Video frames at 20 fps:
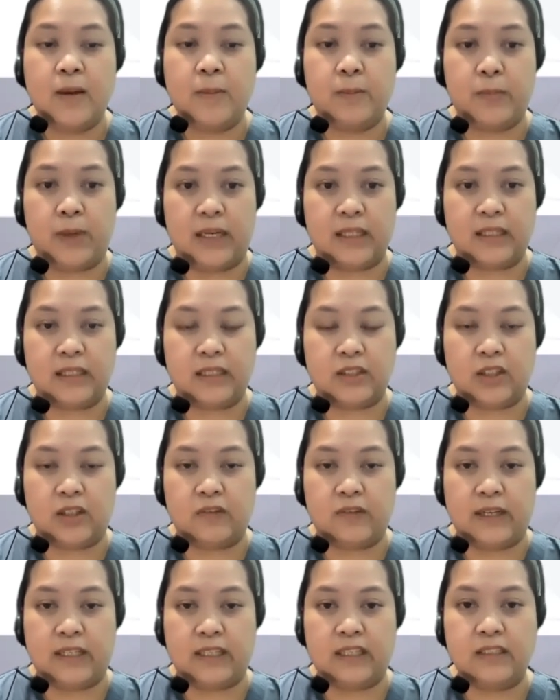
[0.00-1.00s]
but is
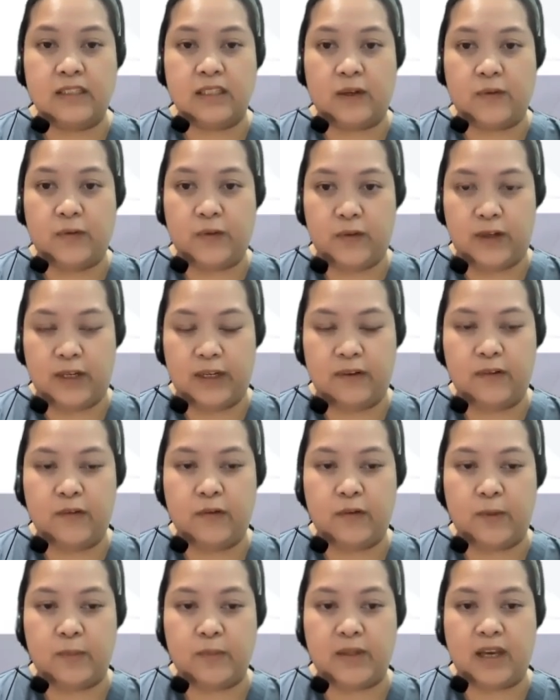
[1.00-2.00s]
already suffering
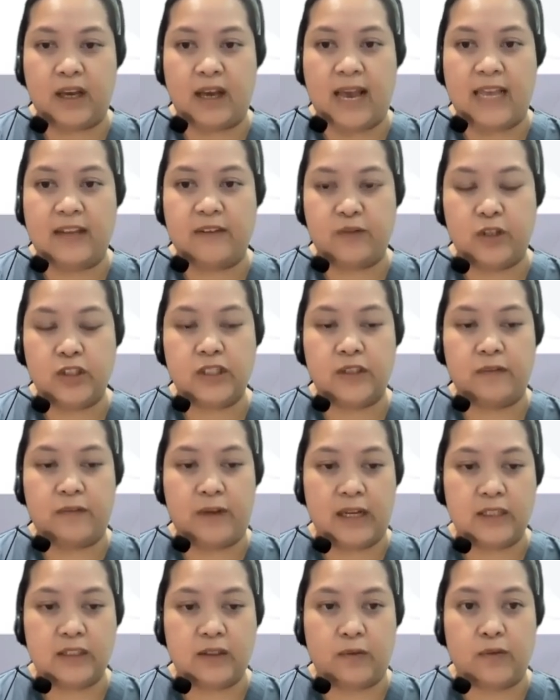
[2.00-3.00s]
from the adverse
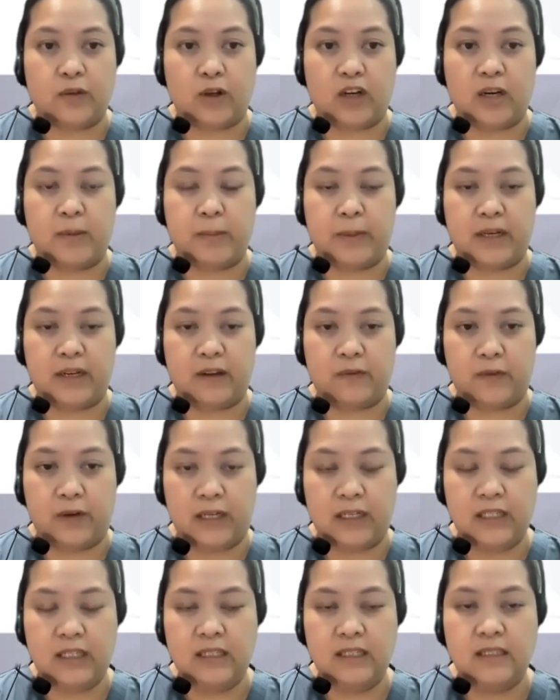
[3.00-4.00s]
effects of
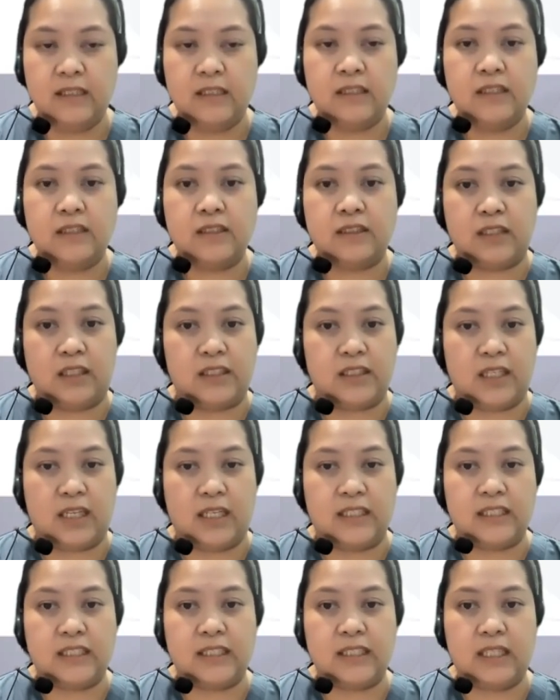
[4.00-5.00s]
norepinephrine, such
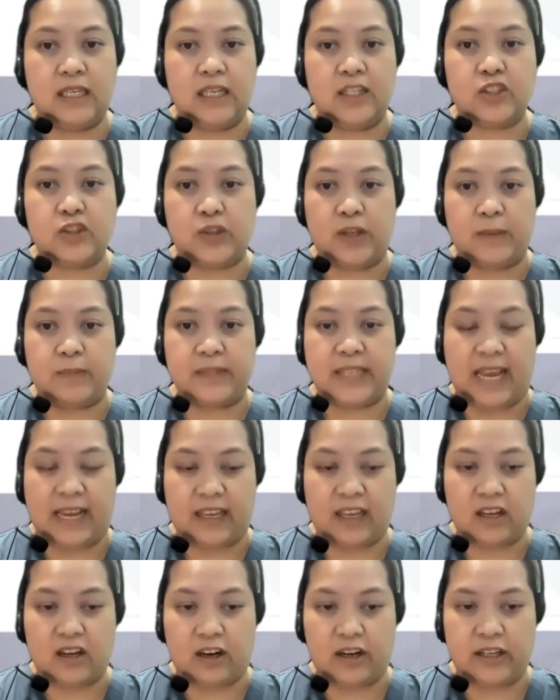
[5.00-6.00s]
as extreme
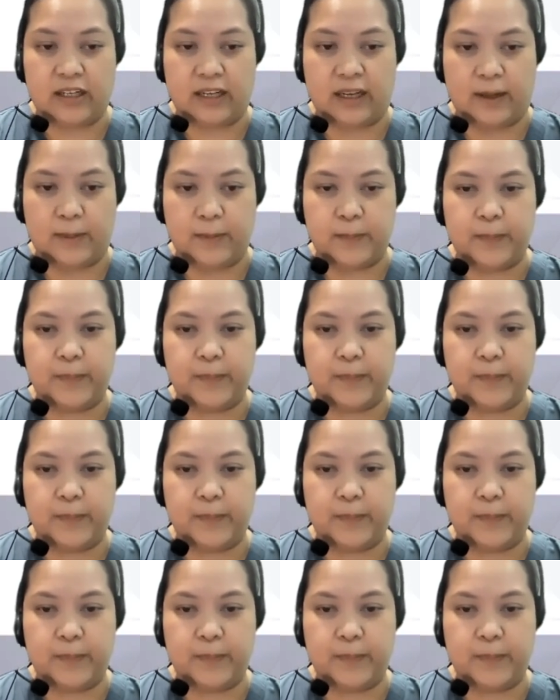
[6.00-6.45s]
tachycardia.